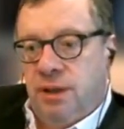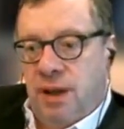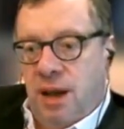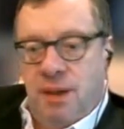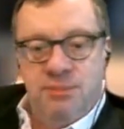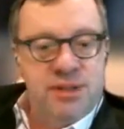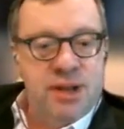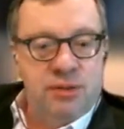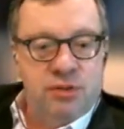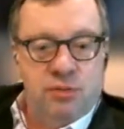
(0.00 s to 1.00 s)
No, I'm
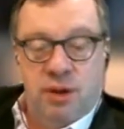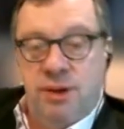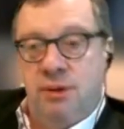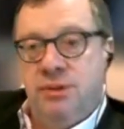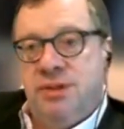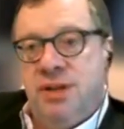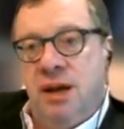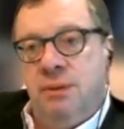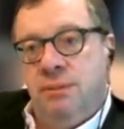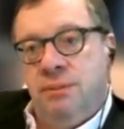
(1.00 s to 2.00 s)
starting to run out of
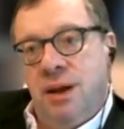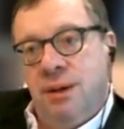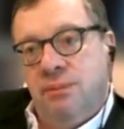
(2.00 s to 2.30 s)
time.